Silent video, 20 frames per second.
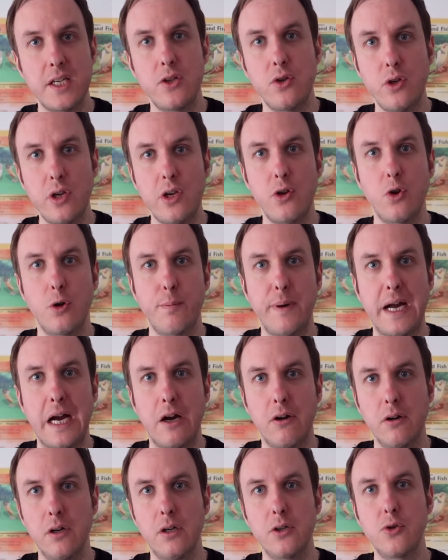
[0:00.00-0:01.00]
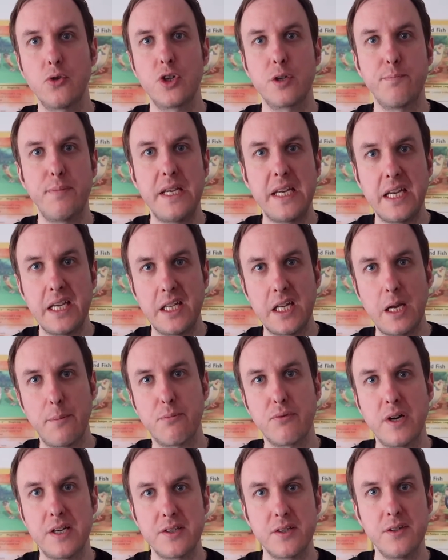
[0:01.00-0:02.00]
near your parrot, you're just being in their
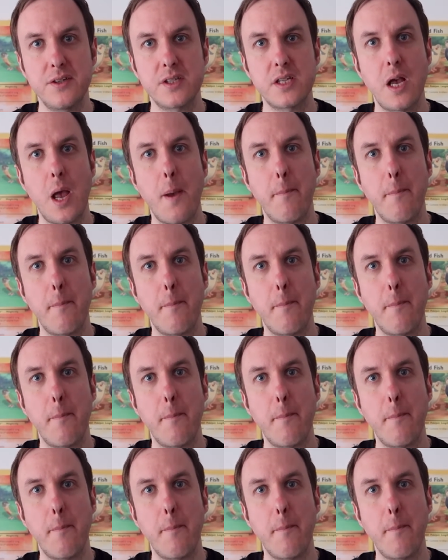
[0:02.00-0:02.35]
presence,